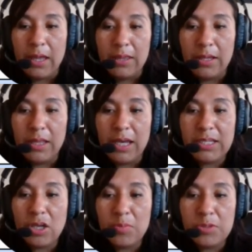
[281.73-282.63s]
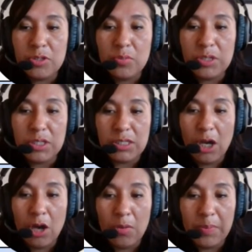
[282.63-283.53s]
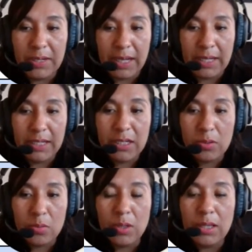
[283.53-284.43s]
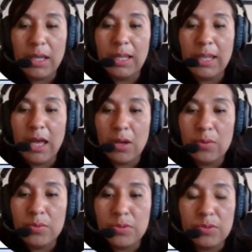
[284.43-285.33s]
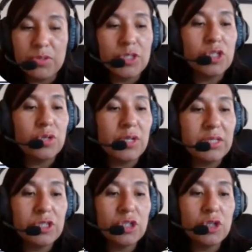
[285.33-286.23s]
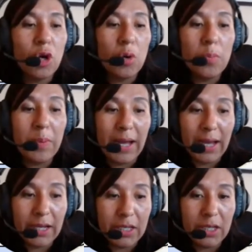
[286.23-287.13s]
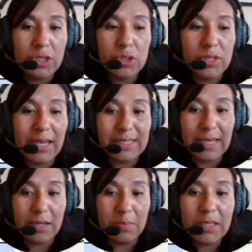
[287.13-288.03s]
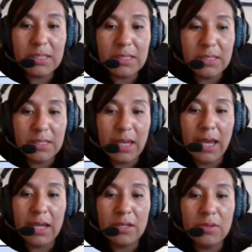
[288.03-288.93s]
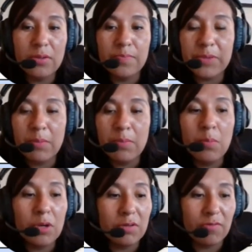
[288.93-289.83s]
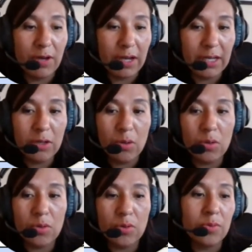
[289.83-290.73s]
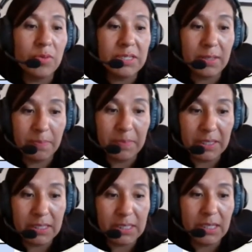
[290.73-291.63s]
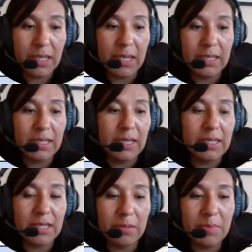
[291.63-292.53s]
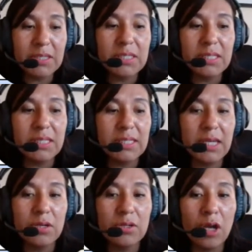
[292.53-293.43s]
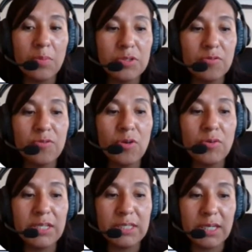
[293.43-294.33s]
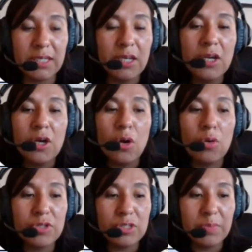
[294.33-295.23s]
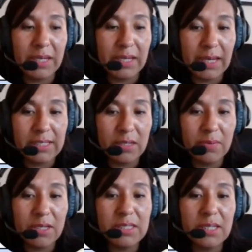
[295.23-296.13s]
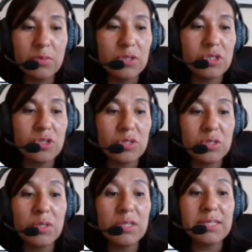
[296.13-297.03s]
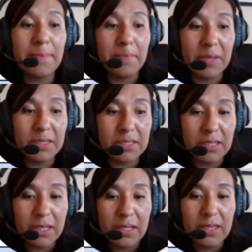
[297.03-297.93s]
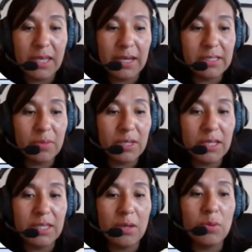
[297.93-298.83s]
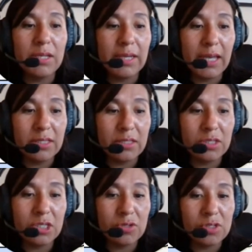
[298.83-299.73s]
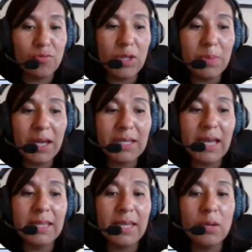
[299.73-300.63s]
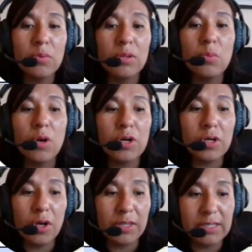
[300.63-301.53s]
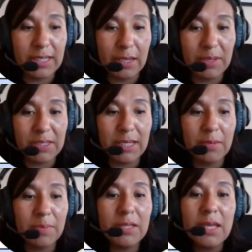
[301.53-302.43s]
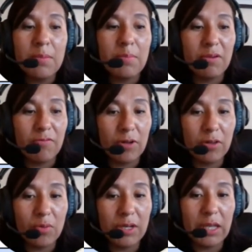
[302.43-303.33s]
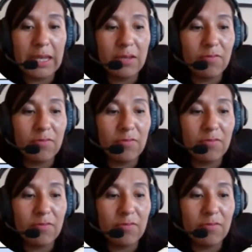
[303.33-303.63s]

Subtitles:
The last option, which is open-ended, will allow students to go back to the assignment and modify or resubmit any assignments. This is a good option for written or speaking activities in which students will submit the activity, they will get teachers' feedback, and they will work on the same assignment by following any